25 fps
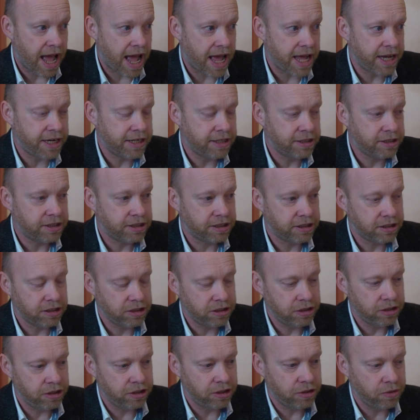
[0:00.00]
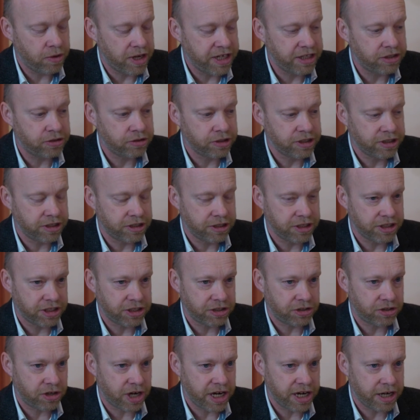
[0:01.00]
And you enter into
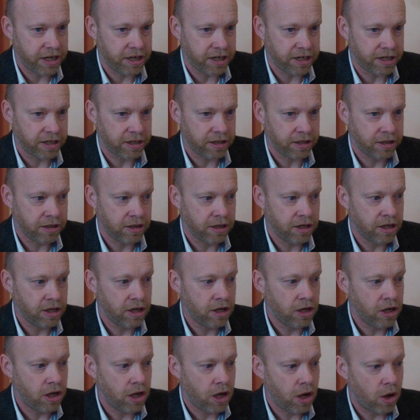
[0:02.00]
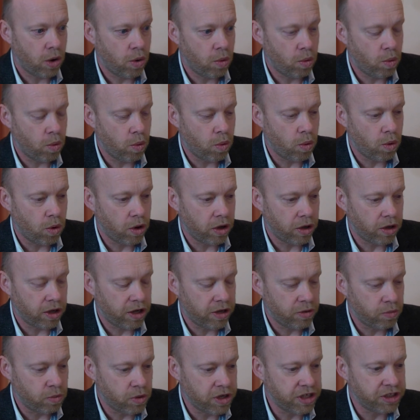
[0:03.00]
this training
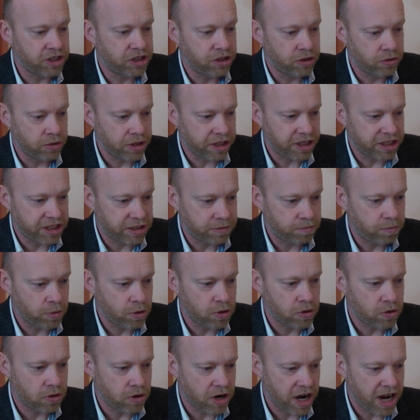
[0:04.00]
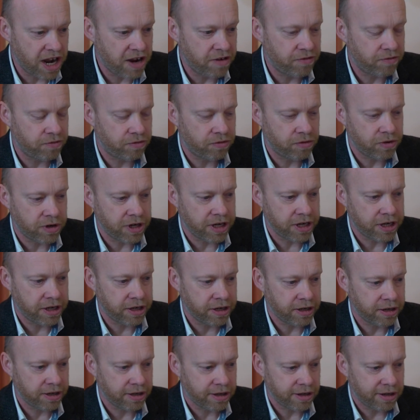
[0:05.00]
in which you explore
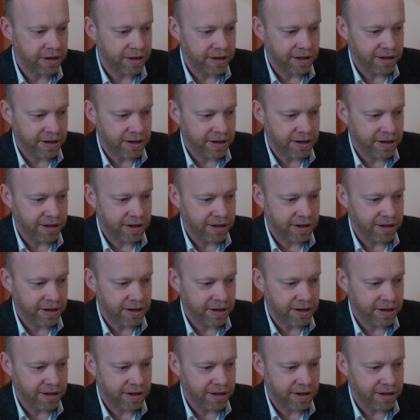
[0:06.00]
every